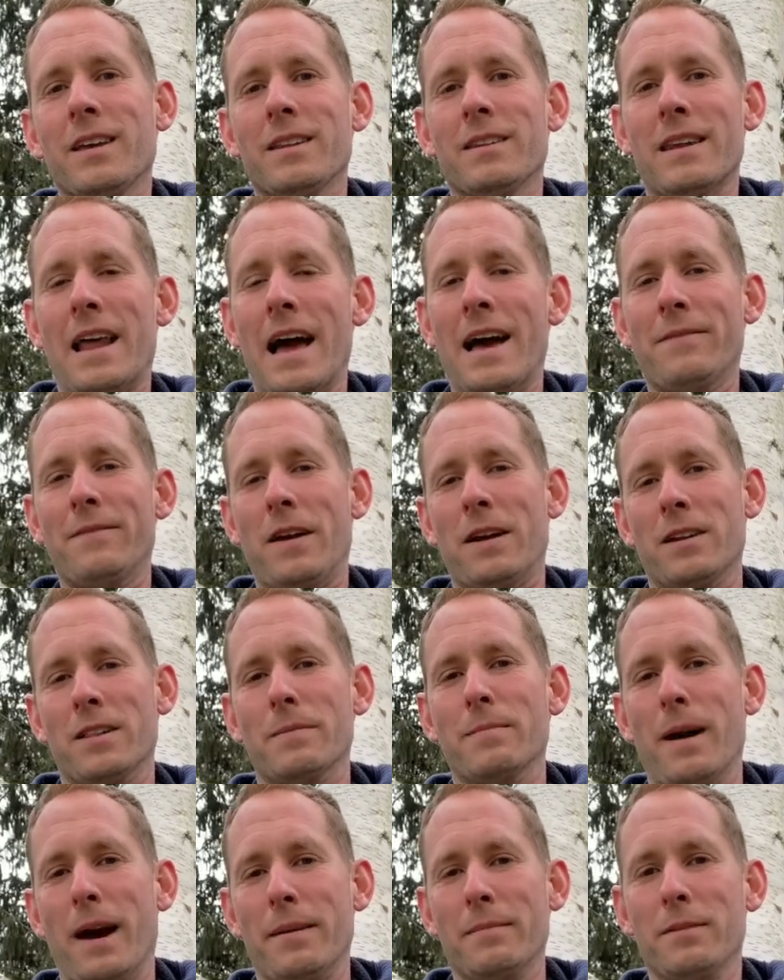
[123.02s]
not found in
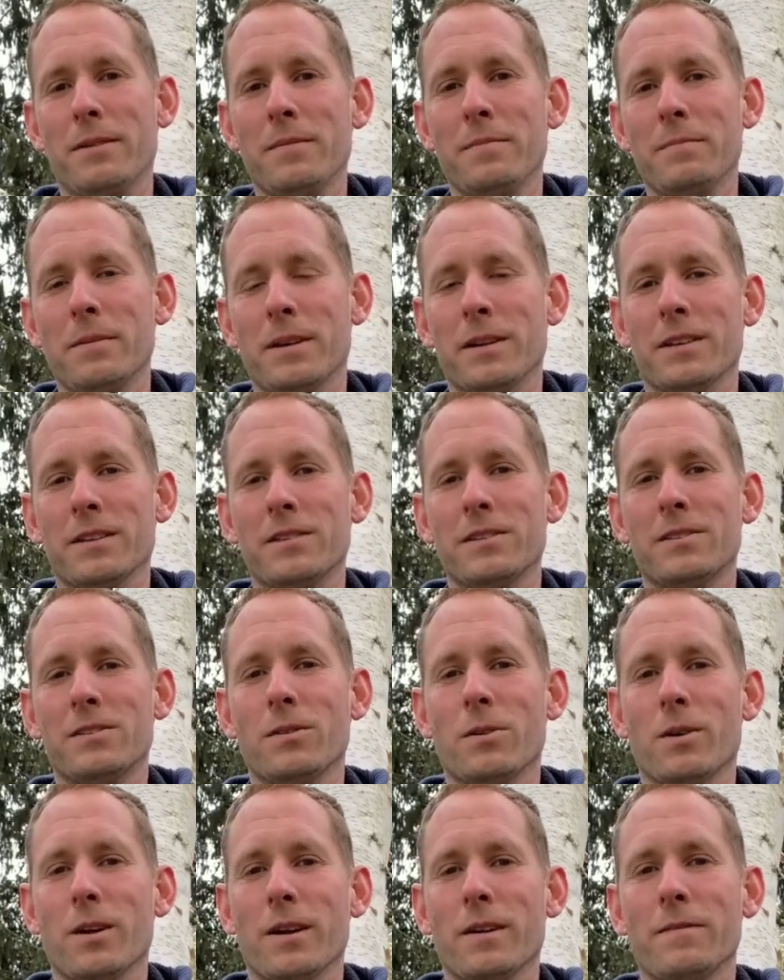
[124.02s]
the Bible, but a
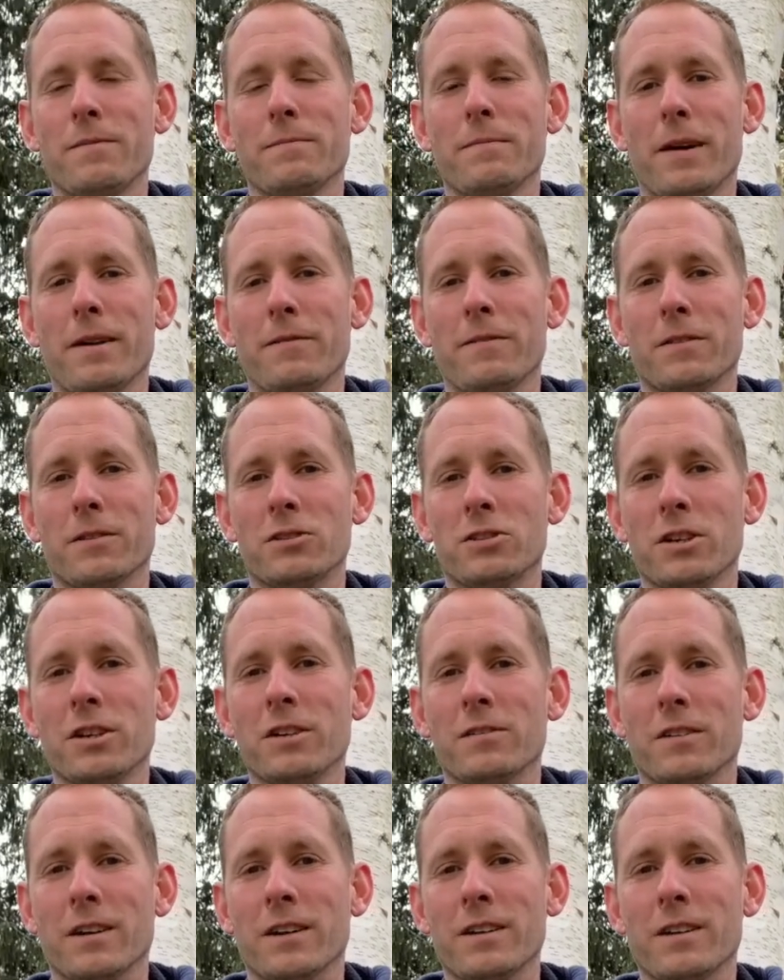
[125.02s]
story made for
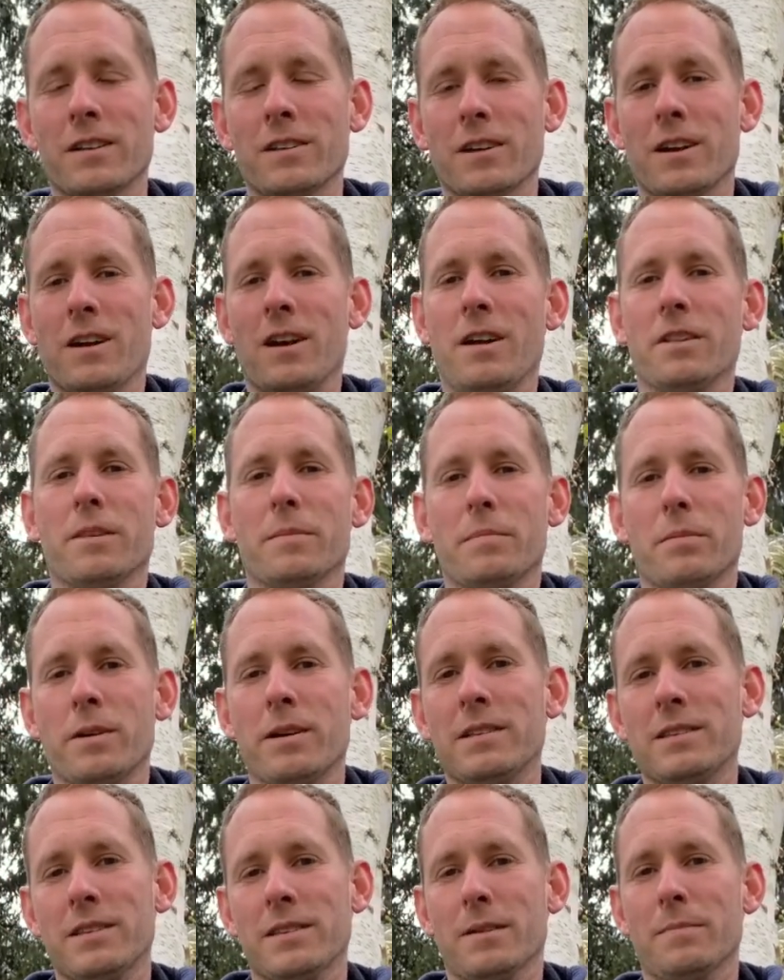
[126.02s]
children called The
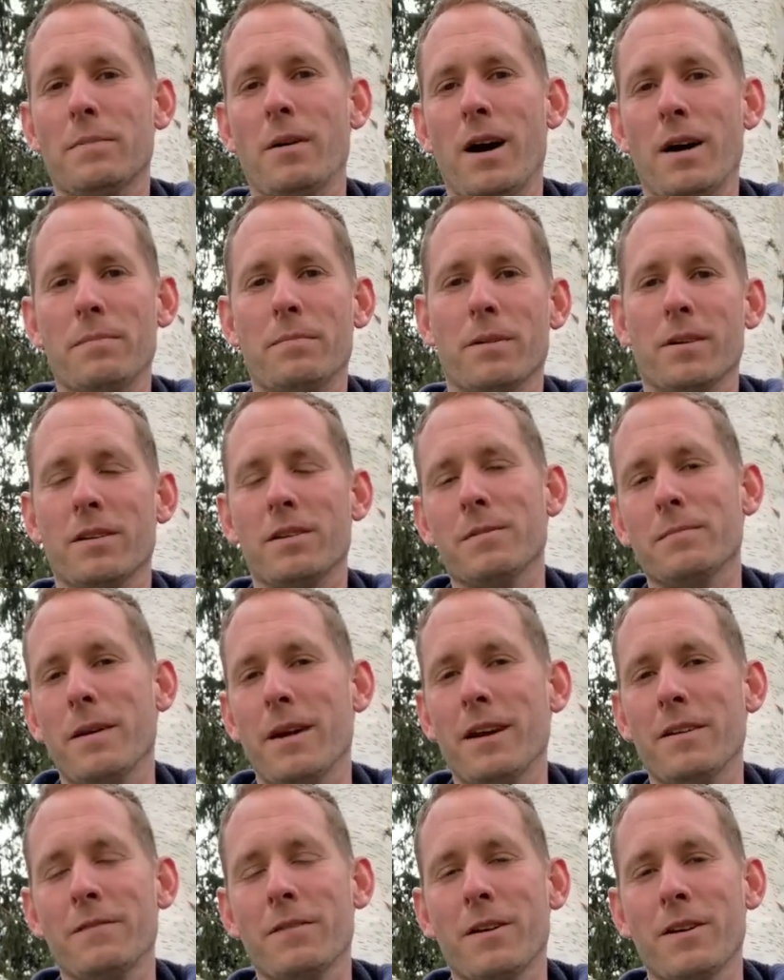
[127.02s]
Prince and the Pauper. You
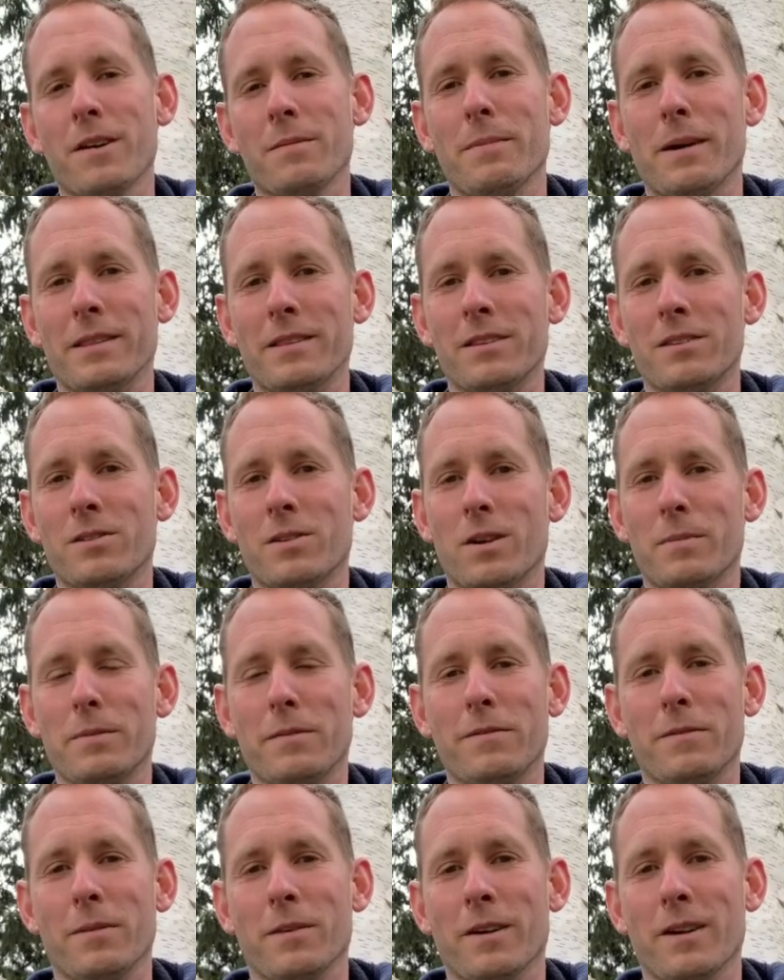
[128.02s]
may have heard about this story
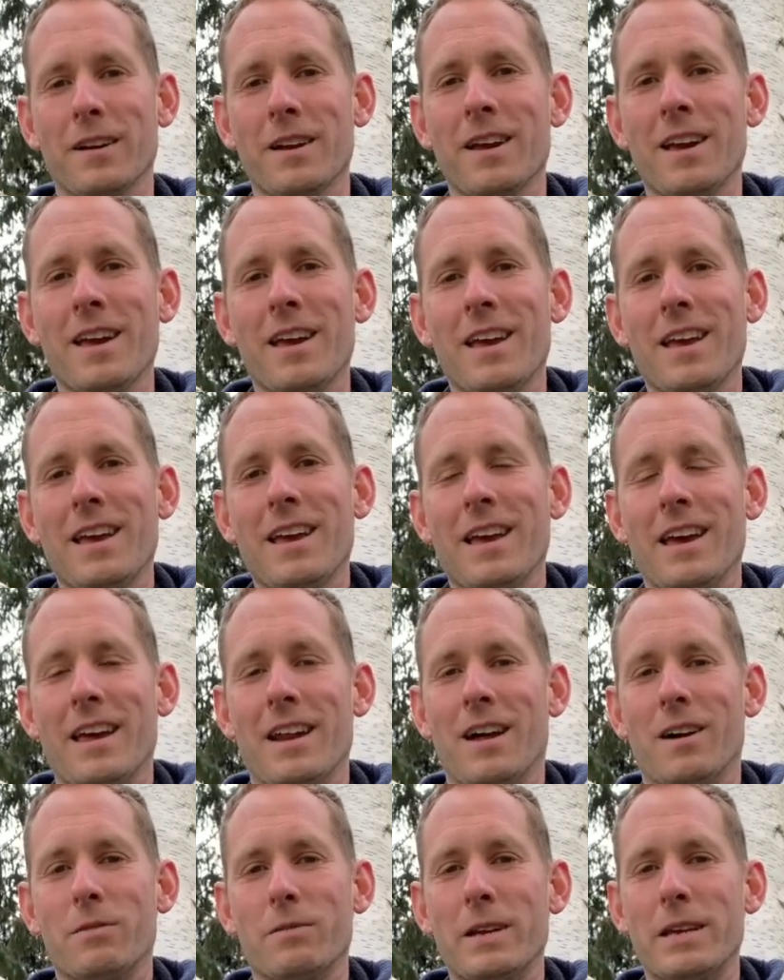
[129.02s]
before,
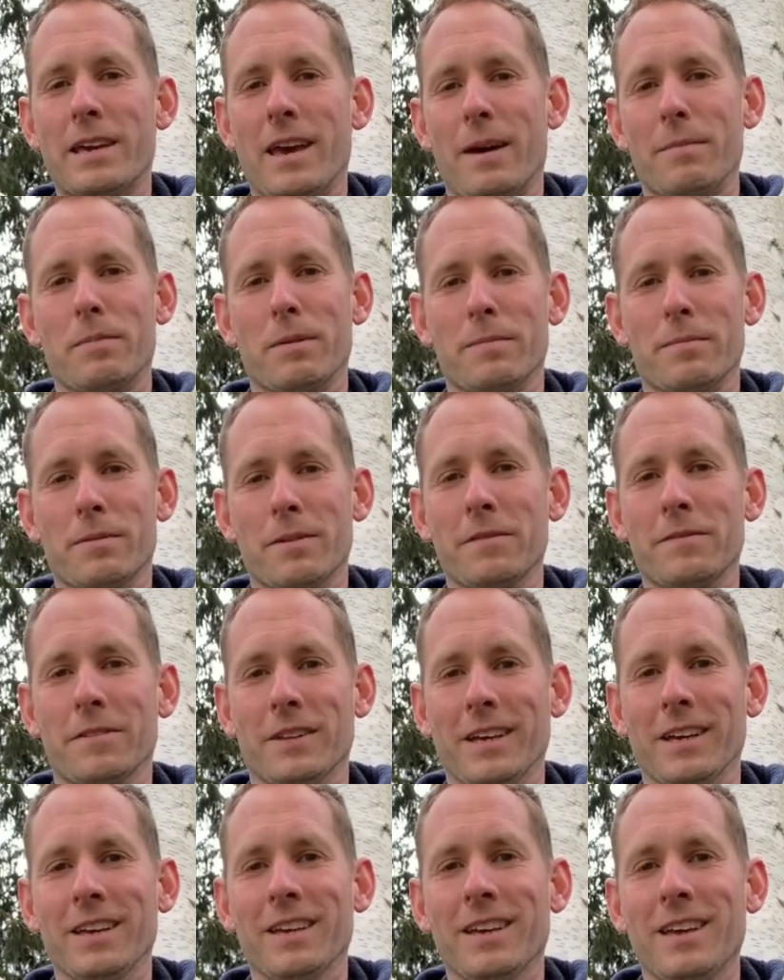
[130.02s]
and I'll recap it
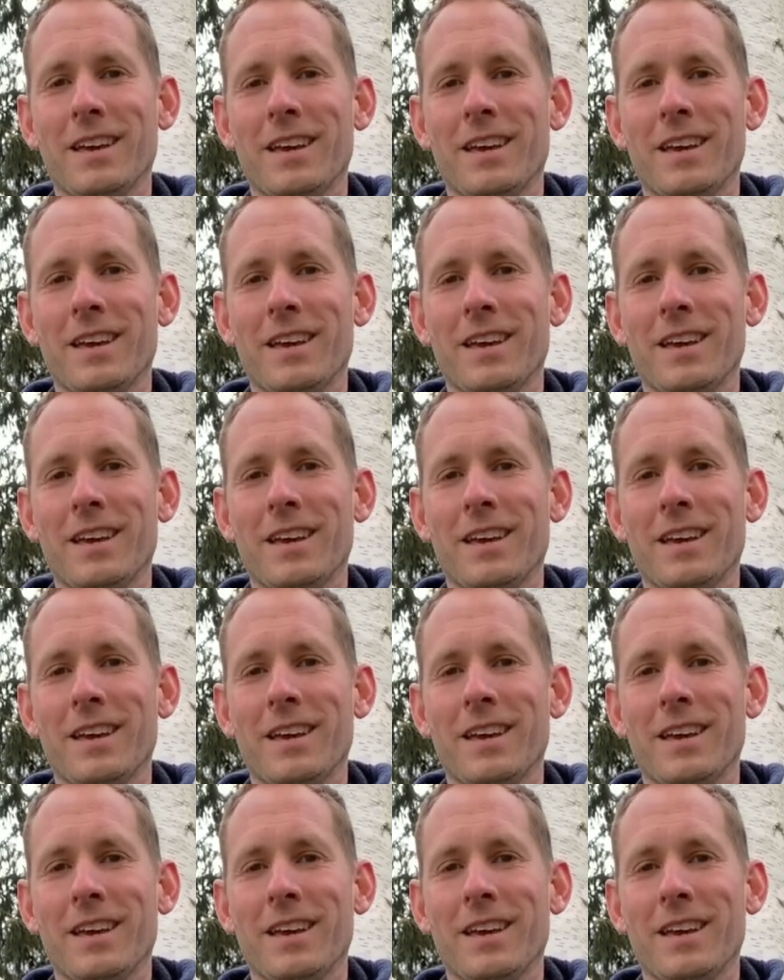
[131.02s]
briefly.